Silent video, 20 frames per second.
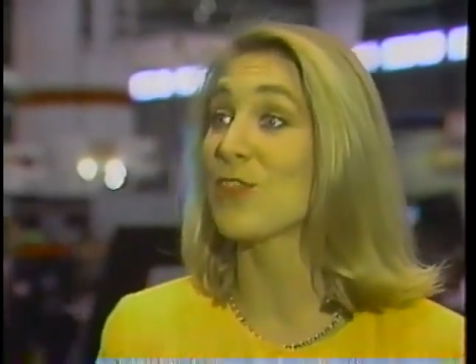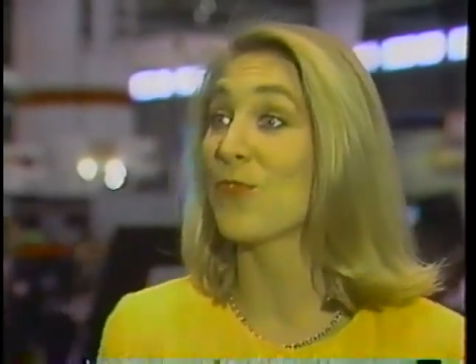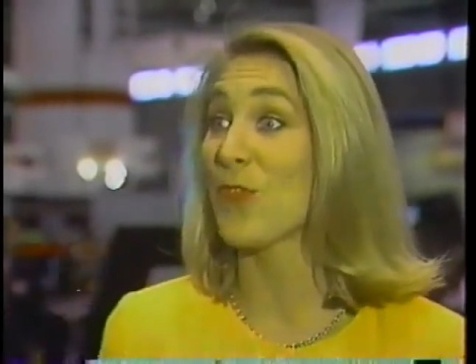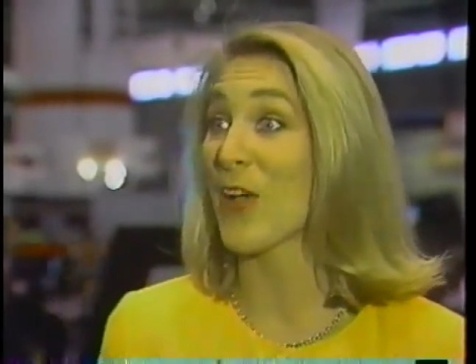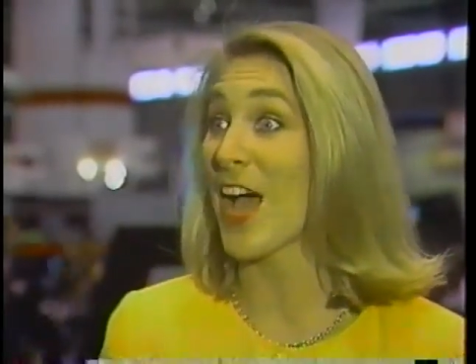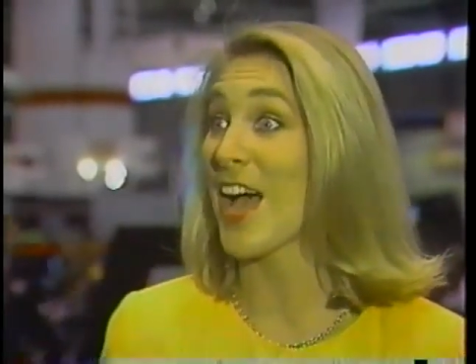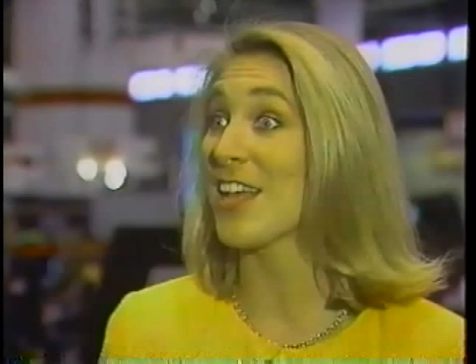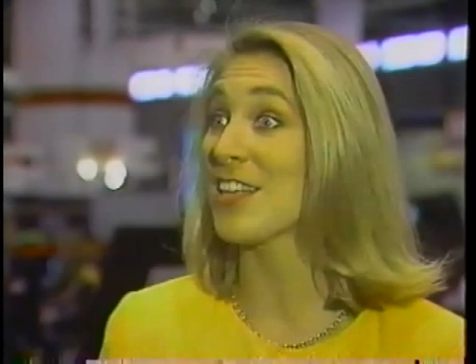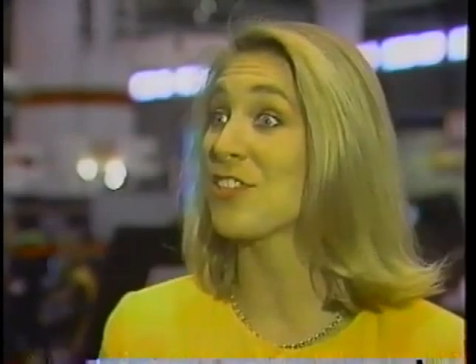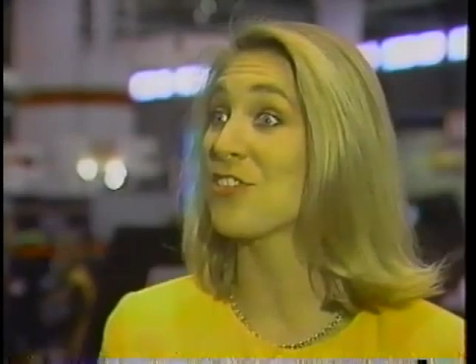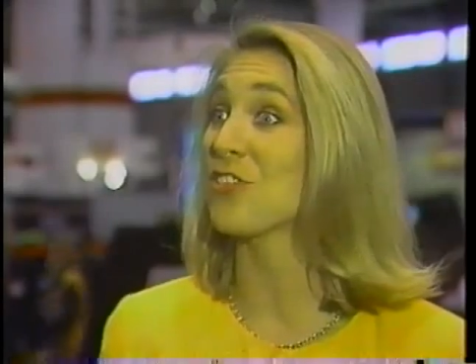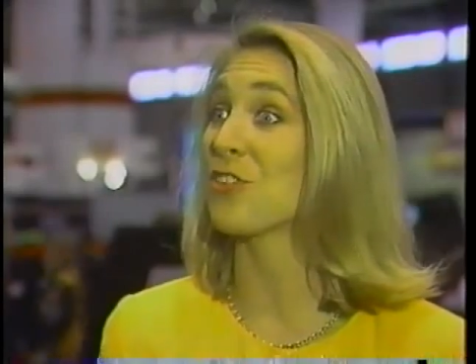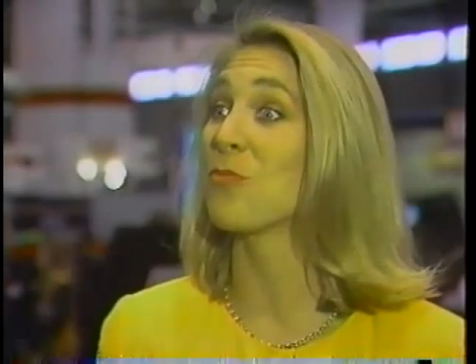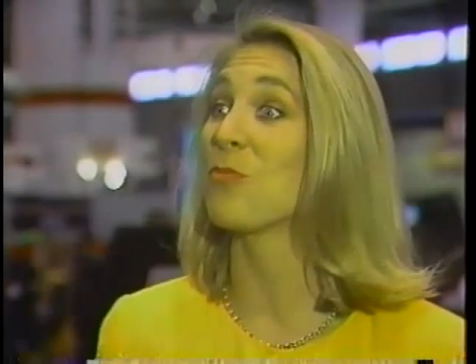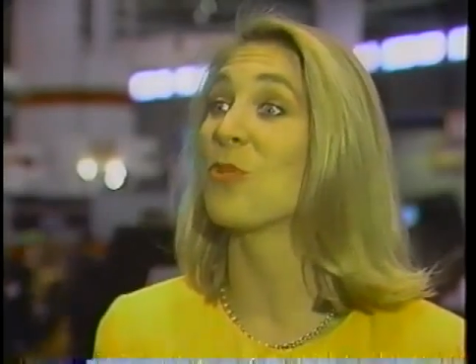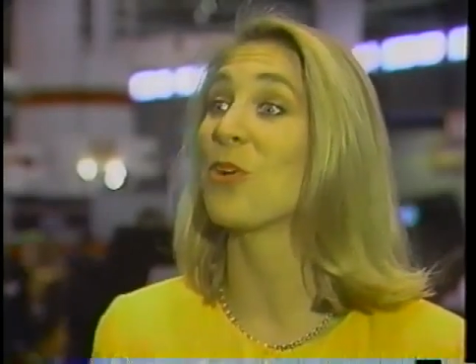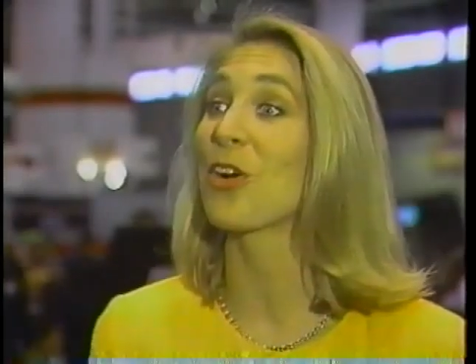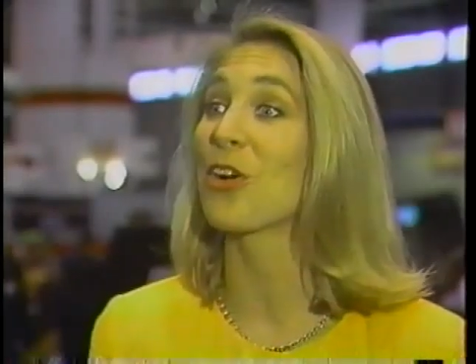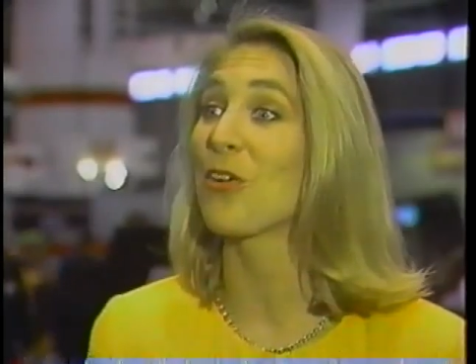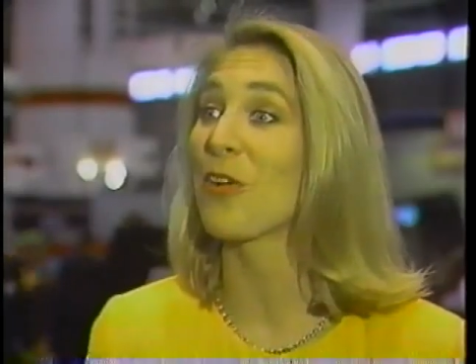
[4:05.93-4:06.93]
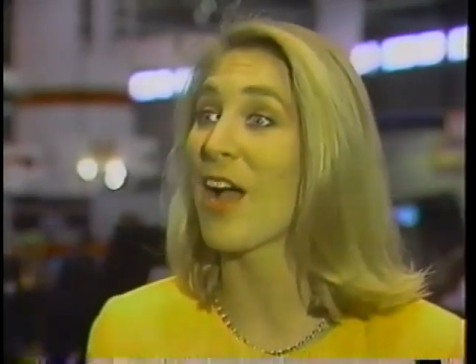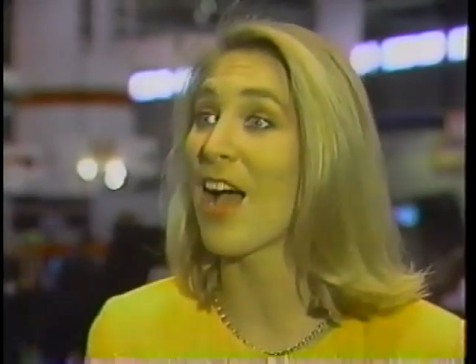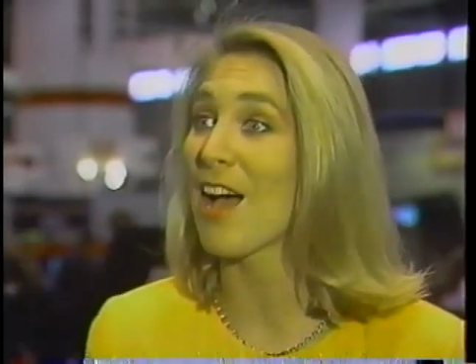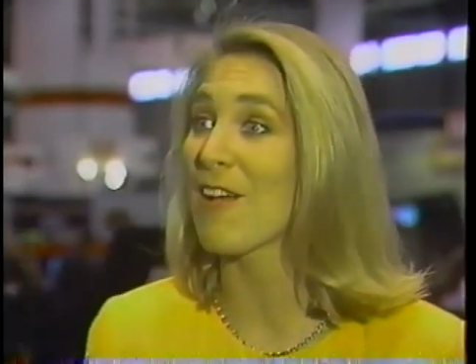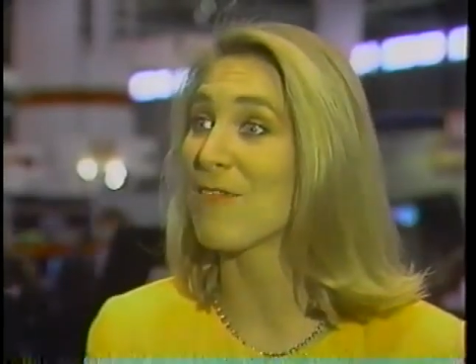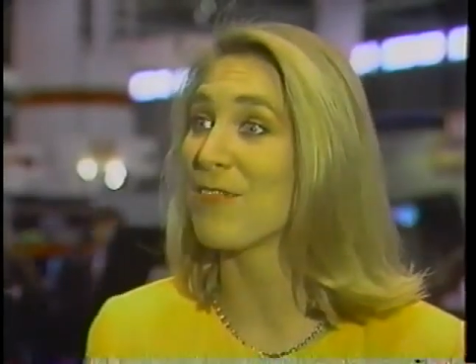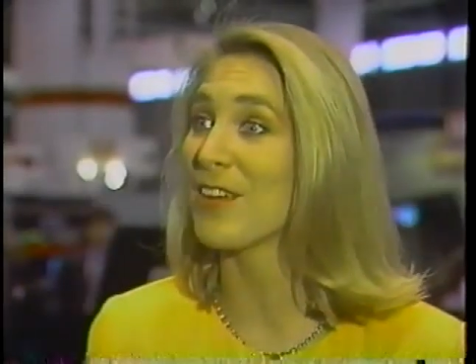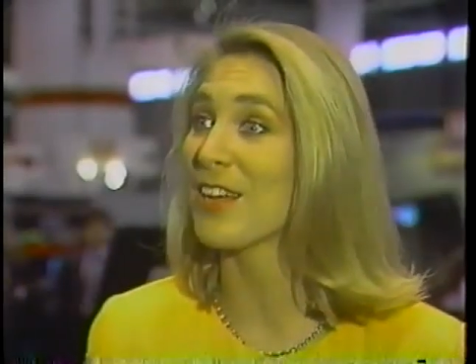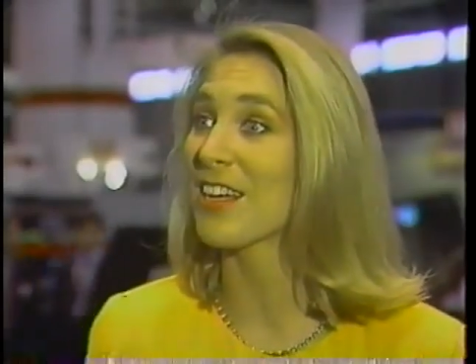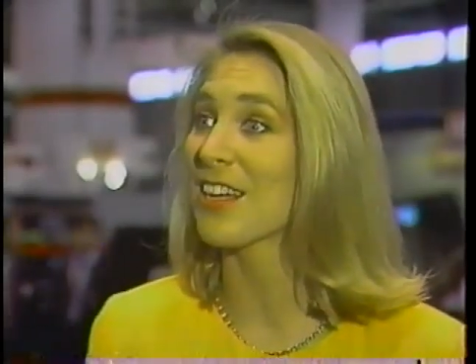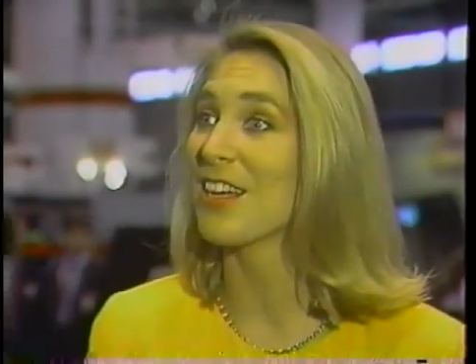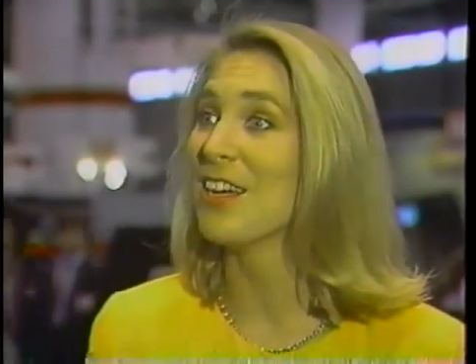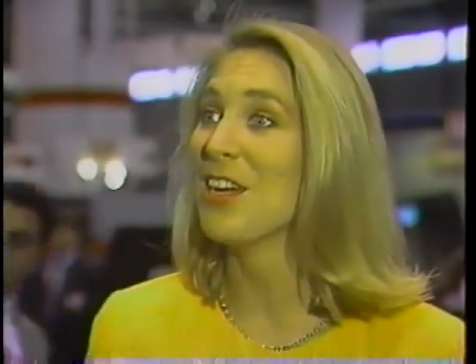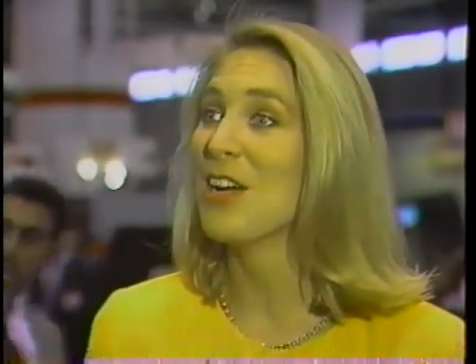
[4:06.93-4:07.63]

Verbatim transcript: faster, more graphic,